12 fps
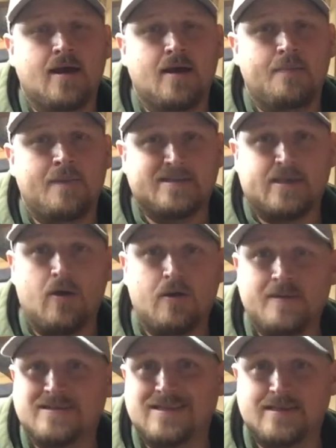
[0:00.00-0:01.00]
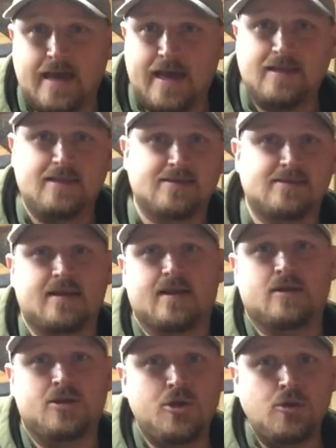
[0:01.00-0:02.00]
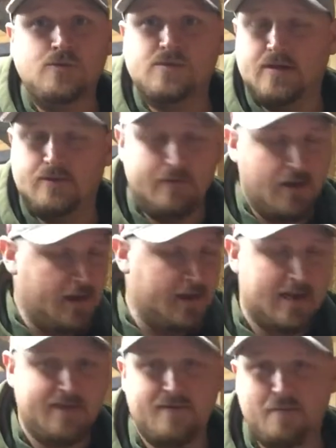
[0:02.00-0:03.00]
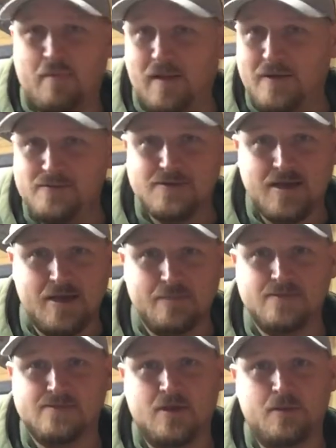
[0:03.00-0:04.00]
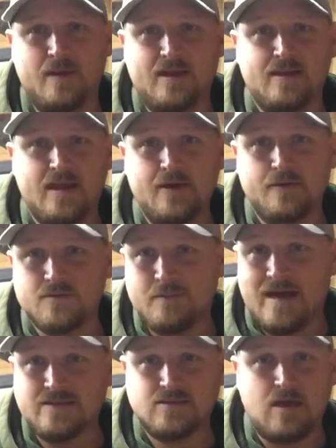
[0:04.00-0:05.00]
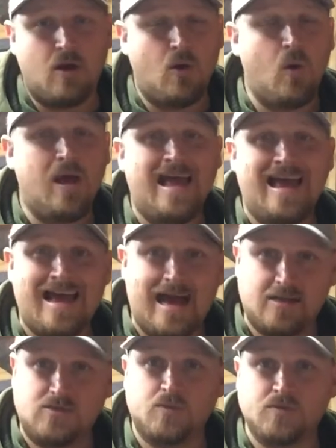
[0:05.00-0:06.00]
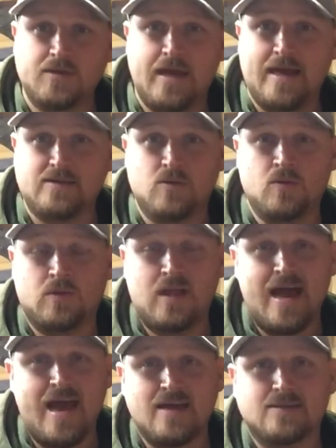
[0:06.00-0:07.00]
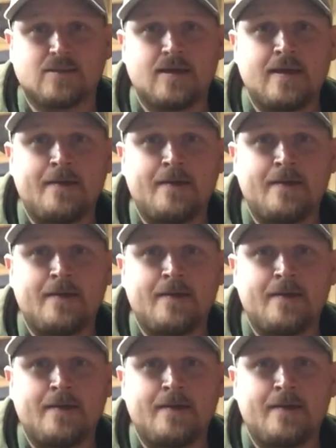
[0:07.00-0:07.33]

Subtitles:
I told him, I said, take this thing, use it, run it. If it blows up, it's no big deal. It's my saw. I just want to see how it's going to last.